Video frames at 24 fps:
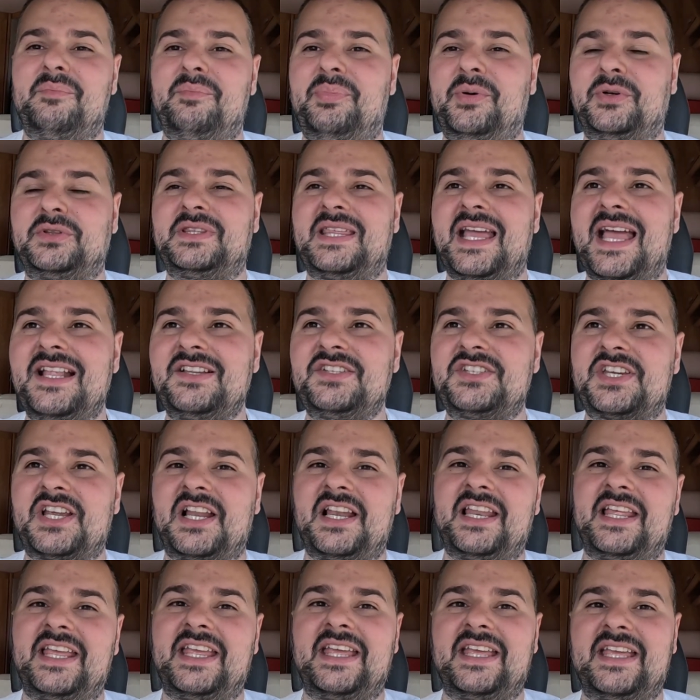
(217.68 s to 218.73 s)

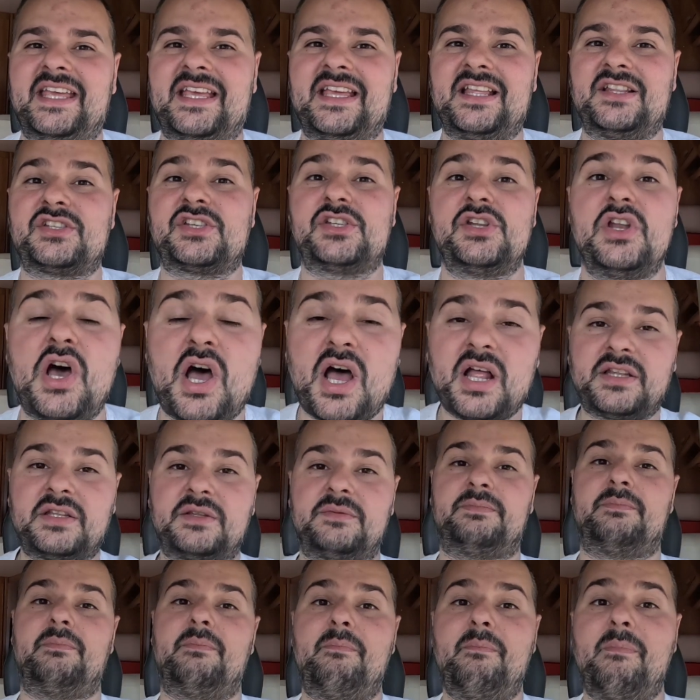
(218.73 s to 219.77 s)
potentially it's not
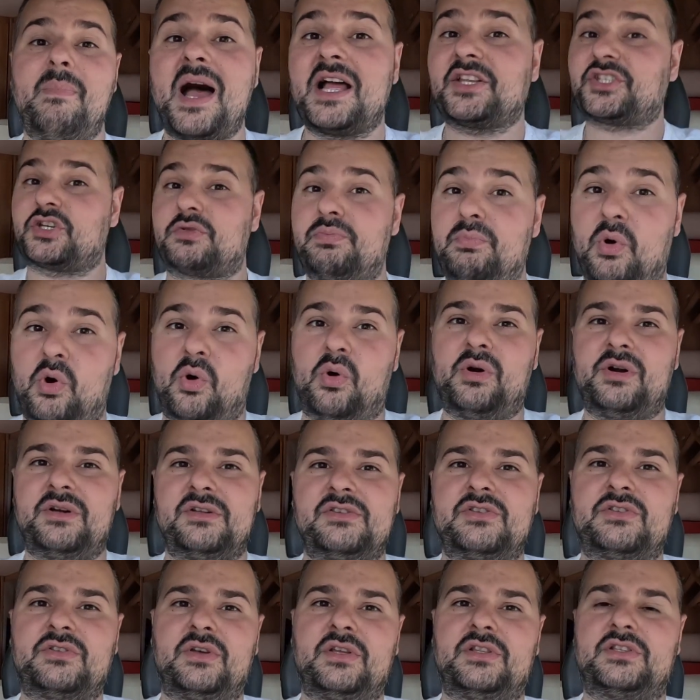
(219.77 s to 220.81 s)
much more,
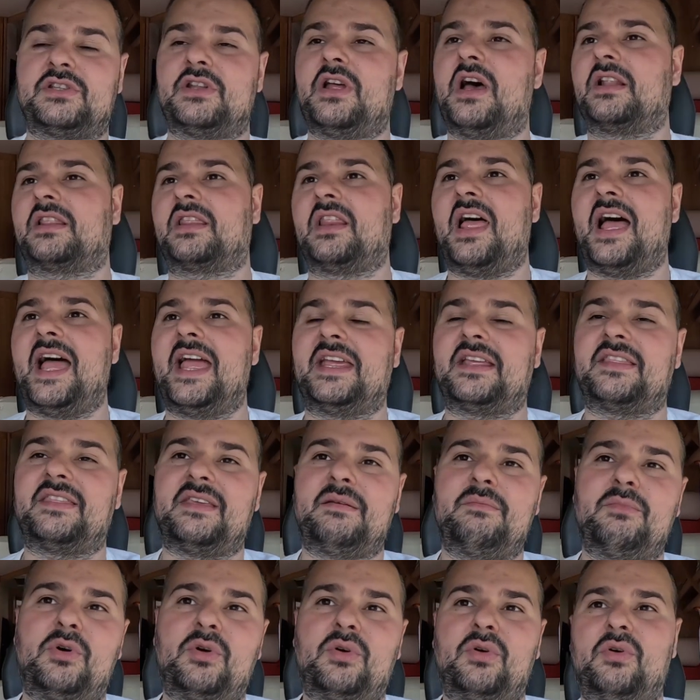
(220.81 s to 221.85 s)
so it's not like
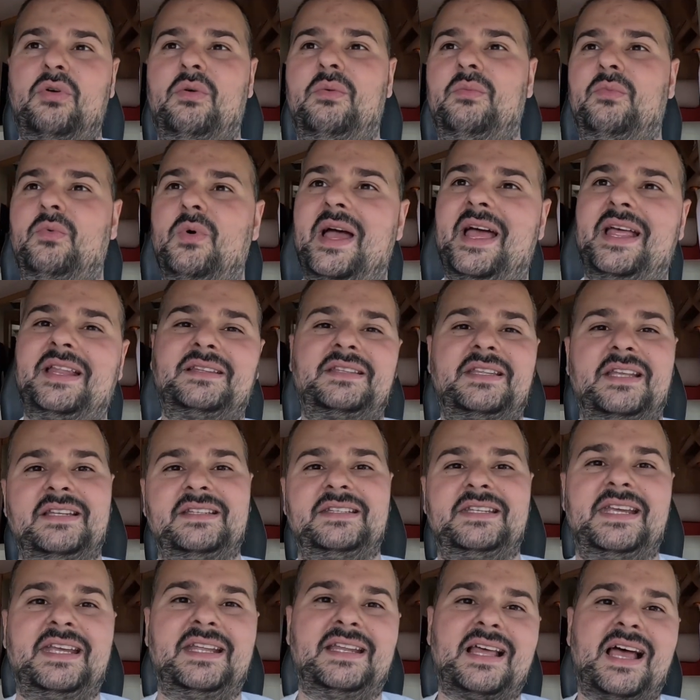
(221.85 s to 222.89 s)
the motorhome went
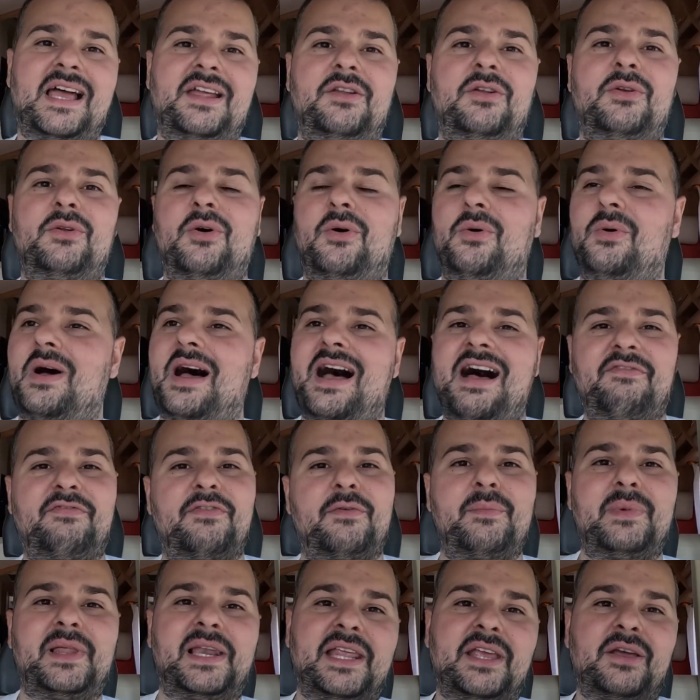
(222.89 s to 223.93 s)
and did, I don't know,
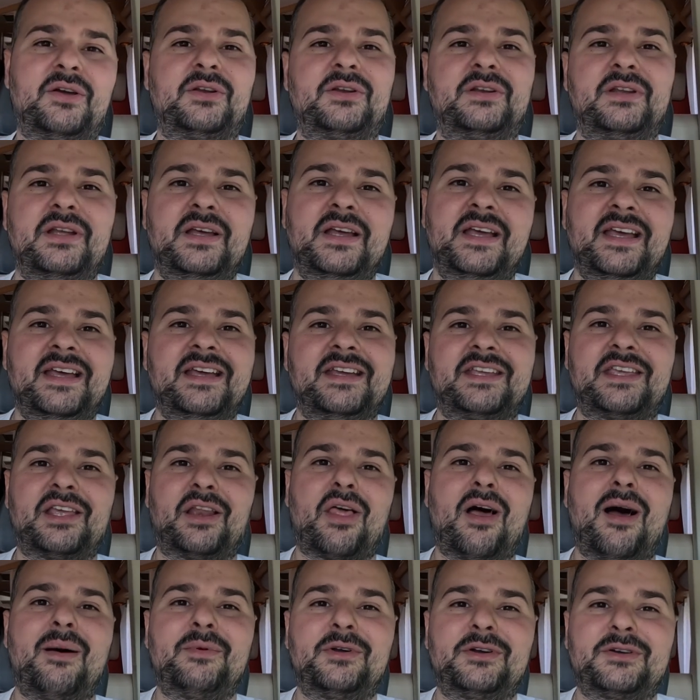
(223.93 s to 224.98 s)
500,000
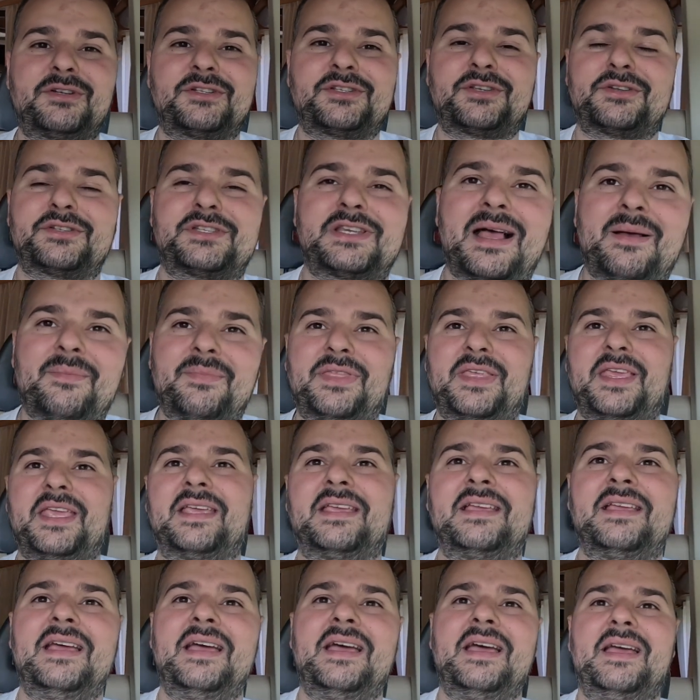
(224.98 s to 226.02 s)
kilometers or
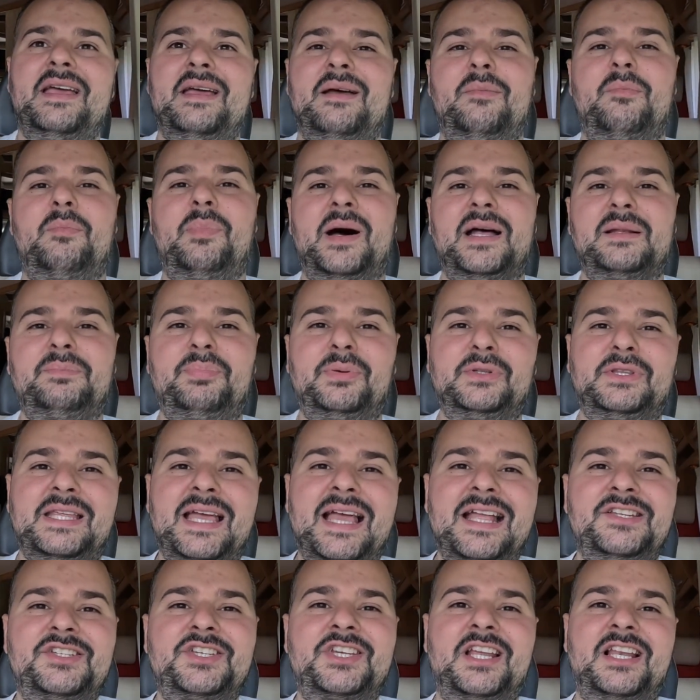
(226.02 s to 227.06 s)
something, but
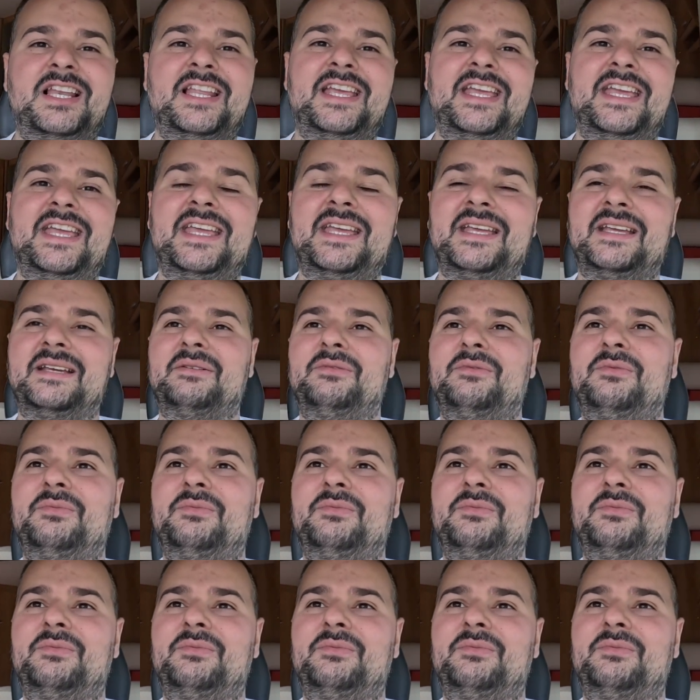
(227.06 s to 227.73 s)
potentially